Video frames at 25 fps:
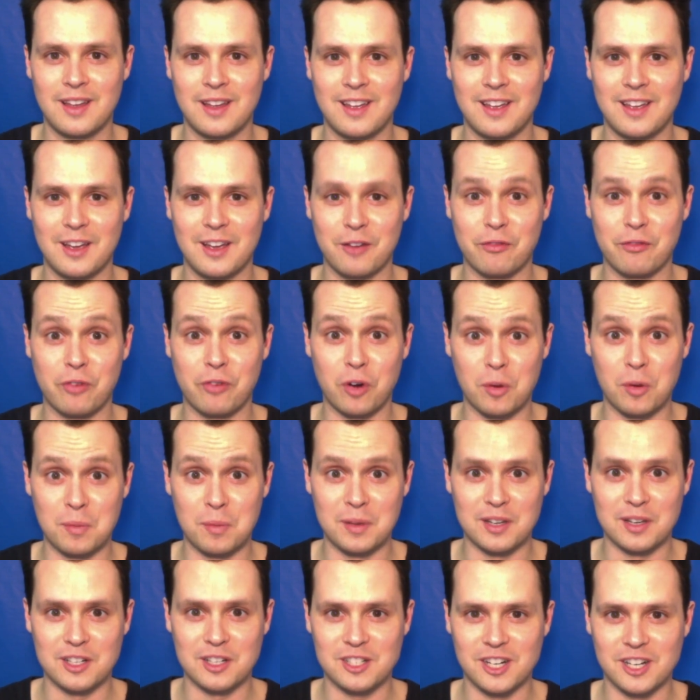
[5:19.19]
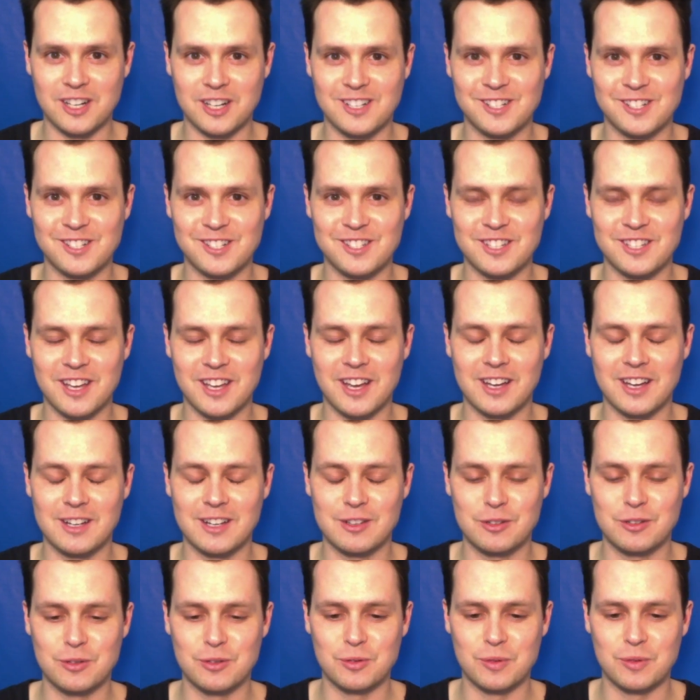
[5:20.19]
verbiage, I should say,
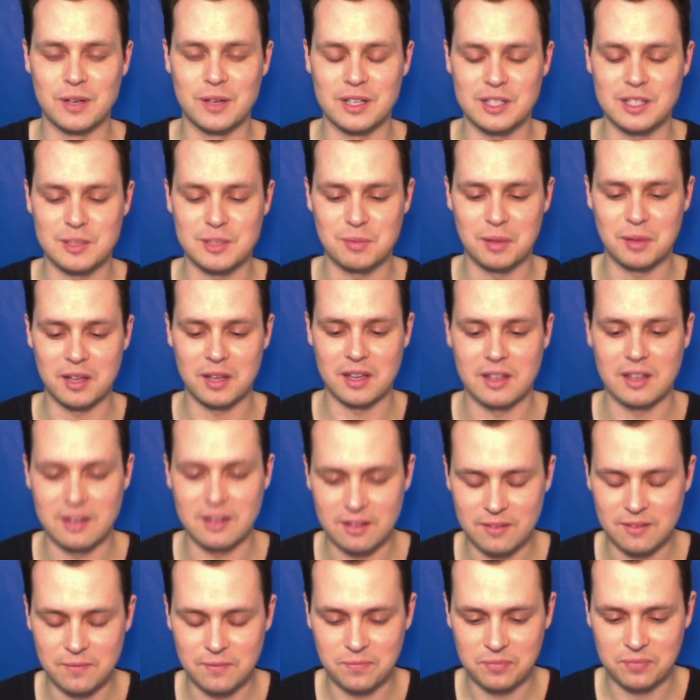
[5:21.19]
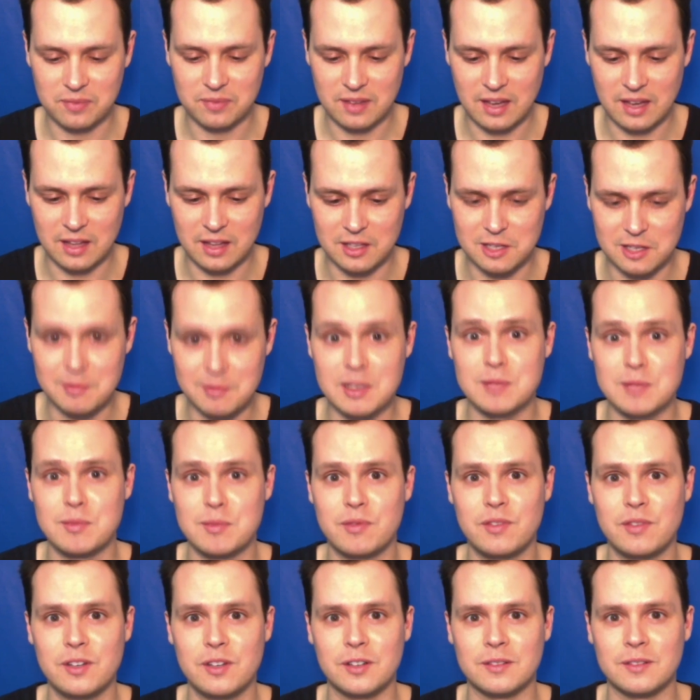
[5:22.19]
to explain how this makes
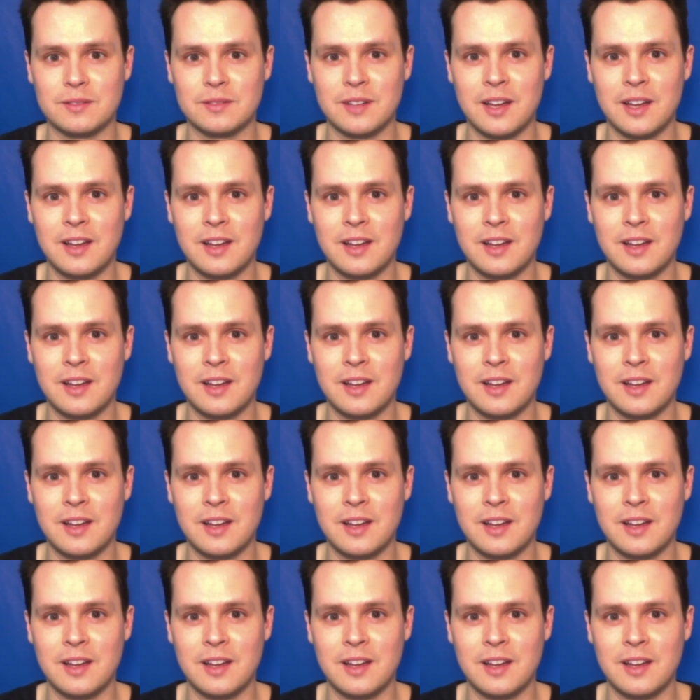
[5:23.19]
me feel.